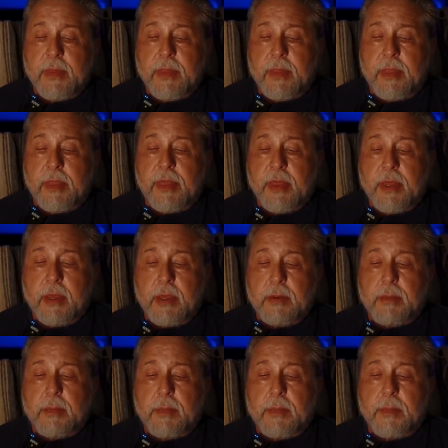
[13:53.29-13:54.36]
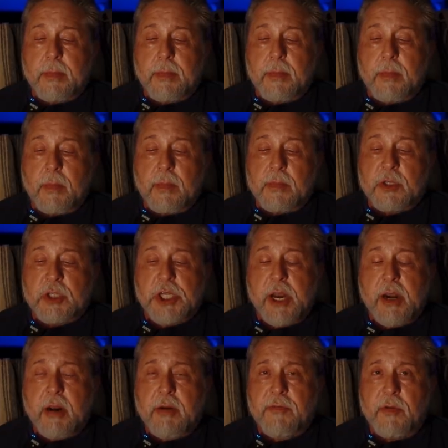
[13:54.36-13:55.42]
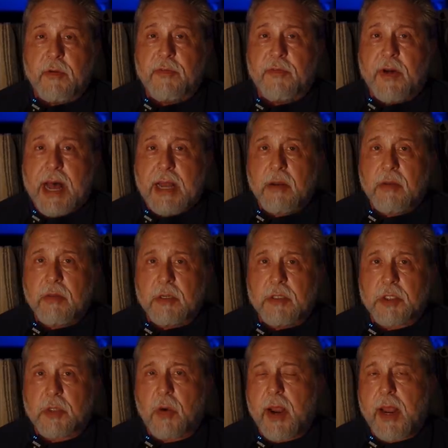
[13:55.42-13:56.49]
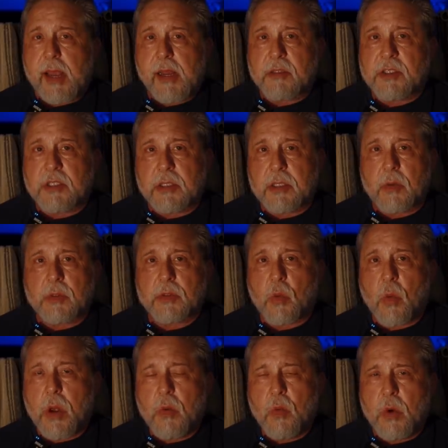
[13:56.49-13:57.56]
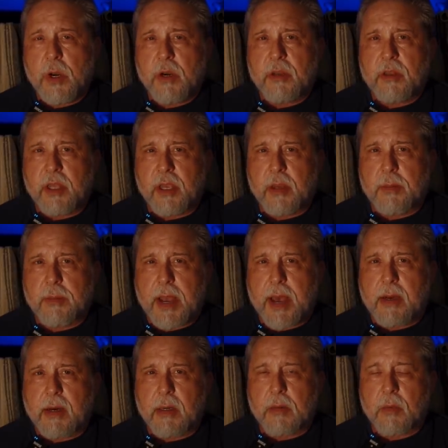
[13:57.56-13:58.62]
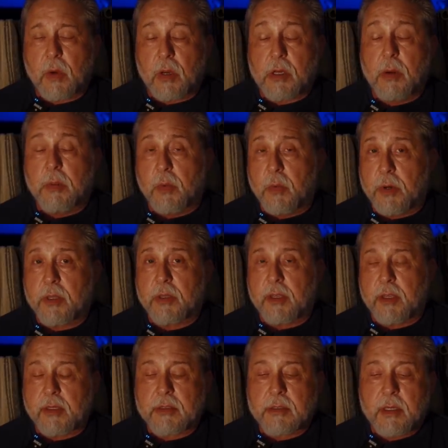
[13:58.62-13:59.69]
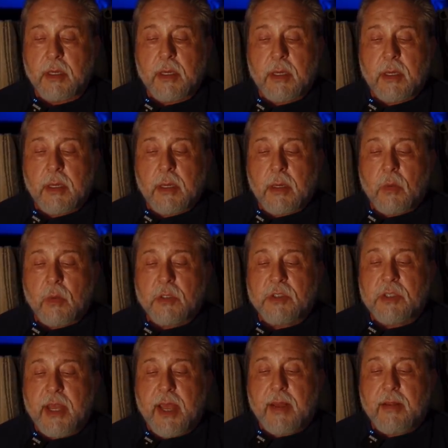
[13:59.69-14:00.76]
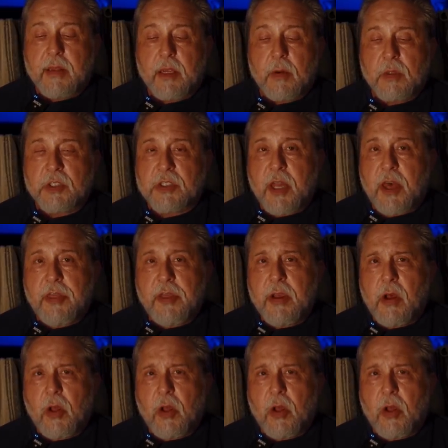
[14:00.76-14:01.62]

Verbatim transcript: the sheriff who followed the trail said there was one weird thing about it. Well, a couple weird things was that there was nothing